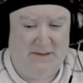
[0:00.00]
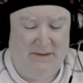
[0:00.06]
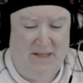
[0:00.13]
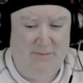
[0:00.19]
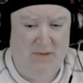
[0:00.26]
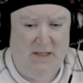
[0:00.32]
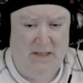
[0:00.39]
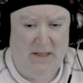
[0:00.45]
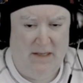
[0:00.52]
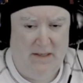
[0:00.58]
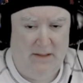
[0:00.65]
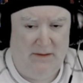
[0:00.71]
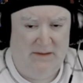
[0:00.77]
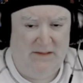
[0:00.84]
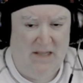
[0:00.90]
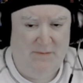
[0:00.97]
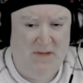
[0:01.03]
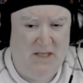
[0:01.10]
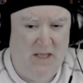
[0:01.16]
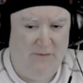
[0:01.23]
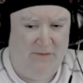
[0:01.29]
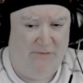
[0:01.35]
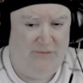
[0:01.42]
Let me
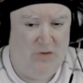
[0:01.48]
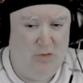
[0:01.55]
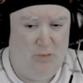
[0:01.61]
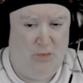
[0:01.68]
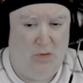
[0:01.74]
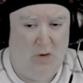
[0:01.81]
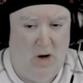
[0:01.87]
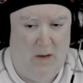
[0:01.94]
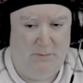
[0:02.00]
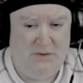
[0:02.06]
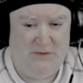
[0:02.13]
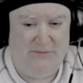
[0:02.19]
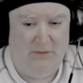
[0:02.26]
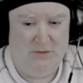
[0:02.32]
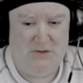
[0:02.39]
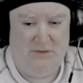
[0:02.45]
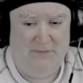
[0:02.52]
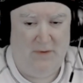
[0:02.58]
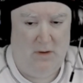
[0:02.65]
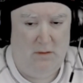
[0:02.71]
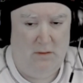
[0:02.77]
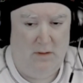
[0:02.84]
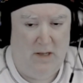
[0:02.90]
give a few props first of
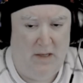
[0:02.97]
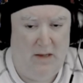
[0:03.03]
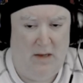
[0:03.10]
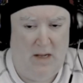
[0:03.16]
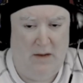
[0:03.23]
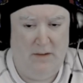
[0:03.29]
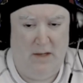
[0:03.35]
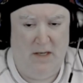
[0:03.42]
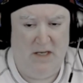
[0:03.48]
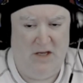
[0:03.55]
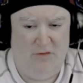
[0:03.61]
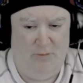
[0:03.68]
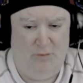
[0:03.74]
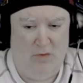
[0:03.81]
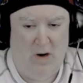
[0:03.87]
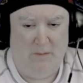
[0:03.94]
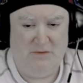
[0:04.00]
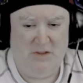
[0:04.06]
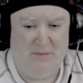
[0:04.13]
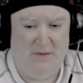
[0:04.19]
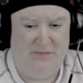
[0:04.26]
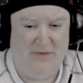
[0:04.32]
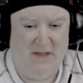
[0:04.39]
all. I'm going to give props to
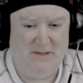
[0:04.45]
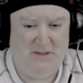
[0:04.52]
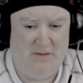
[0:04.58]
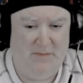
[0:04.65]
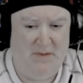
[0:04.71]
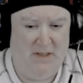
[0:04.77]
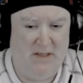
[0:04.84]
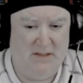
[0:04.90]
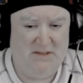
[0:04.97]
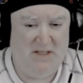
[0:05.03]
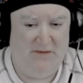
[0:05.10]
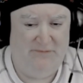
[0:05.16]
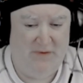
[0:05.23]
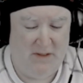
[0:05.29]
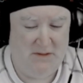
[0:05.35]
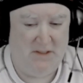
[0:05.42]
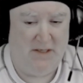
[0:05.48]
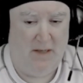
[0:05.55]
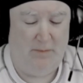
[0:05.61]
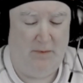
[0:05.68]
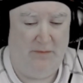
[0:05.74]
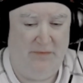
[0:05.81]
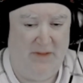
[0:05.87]
Bethesda because they fixed a
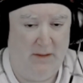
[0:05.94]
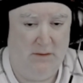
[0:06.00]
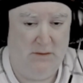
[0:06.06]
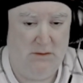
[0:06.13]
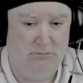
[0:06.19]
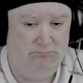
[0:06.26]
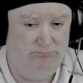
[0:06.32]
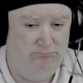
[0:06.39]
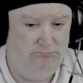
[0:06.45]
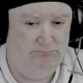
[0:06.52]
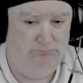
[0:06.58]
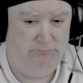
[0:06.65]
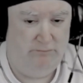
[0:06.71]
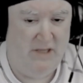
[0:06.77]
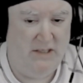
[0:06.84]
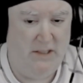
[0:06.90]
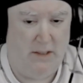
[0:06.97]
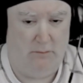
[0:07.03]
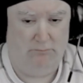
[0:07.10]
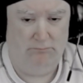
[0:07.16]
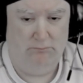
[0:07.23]
couple things. They did.